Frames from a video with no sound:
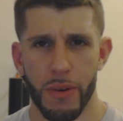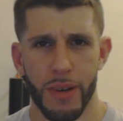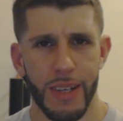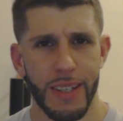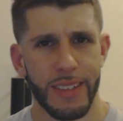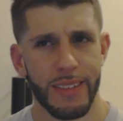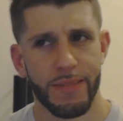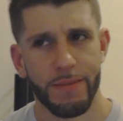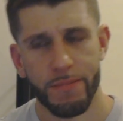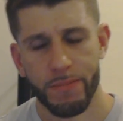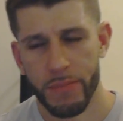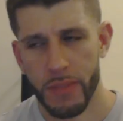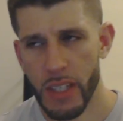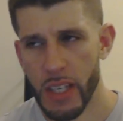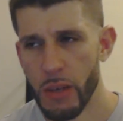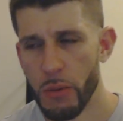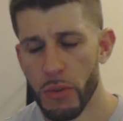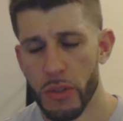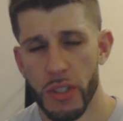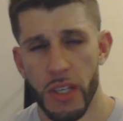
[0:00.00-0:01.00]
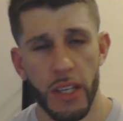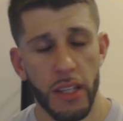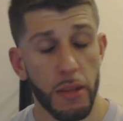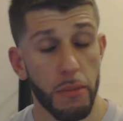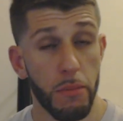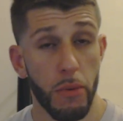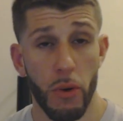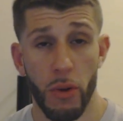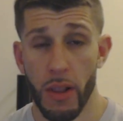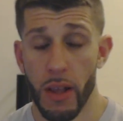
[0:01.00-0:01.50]
but he was getting
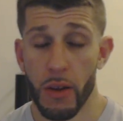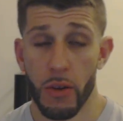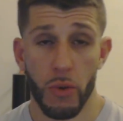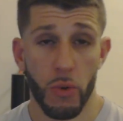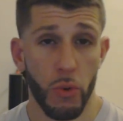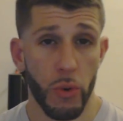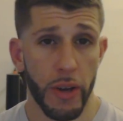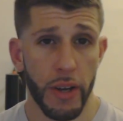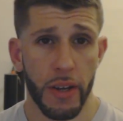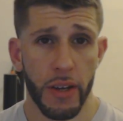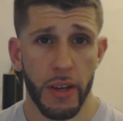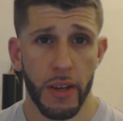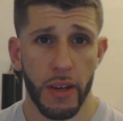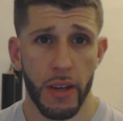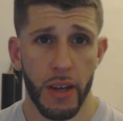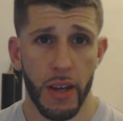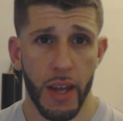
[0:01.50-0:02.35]
the ball out quick,